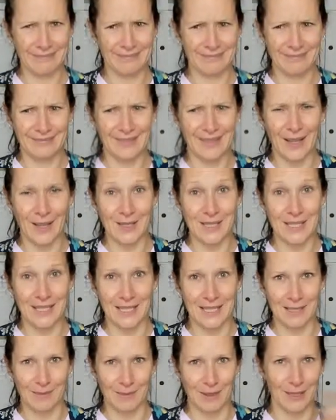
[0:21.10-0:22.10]
90
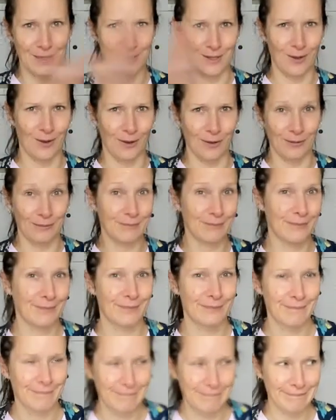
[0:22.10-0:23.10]
centimetres long.
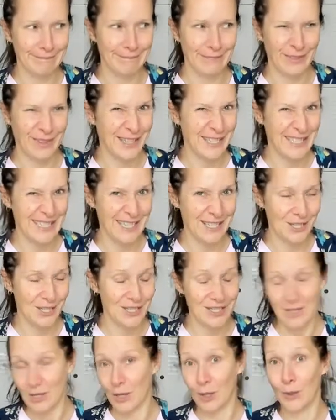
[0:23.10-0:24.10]
30
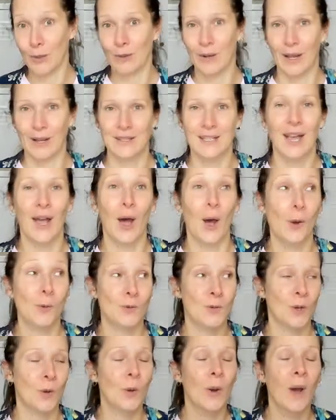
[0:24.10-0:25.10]
inches? Who knows? Old school.